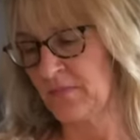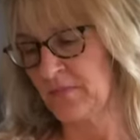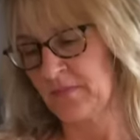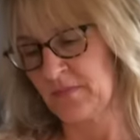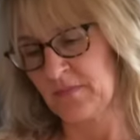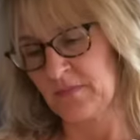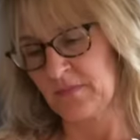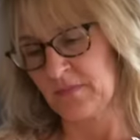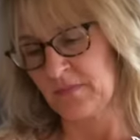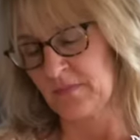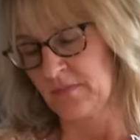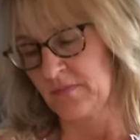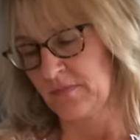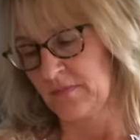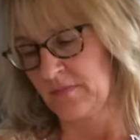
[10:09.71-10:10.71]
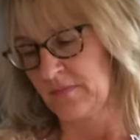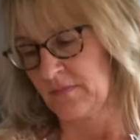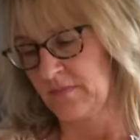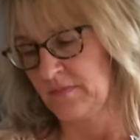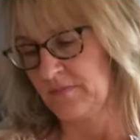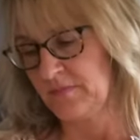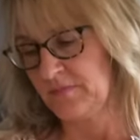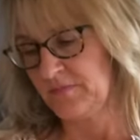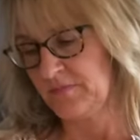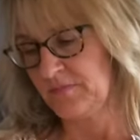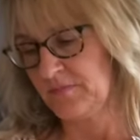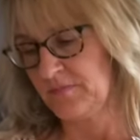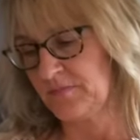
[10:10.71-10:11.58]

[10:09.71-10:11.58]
Nobody speaks.